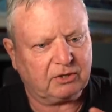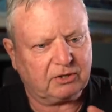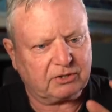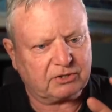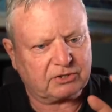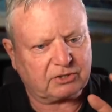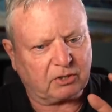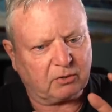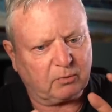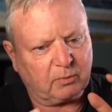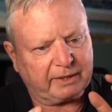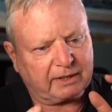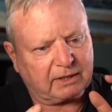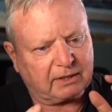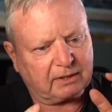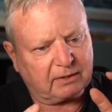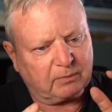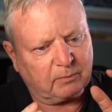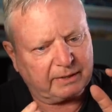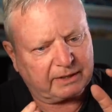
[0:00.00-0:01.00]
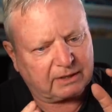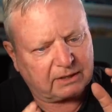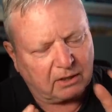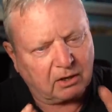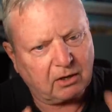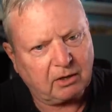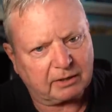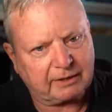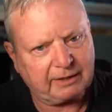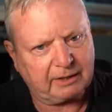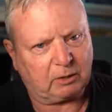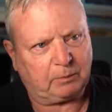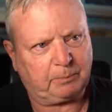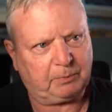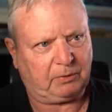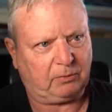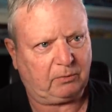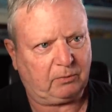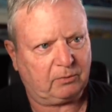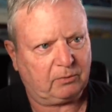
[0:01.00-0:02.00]
so we can't help
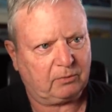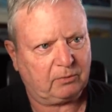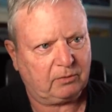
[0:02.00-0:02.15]
you."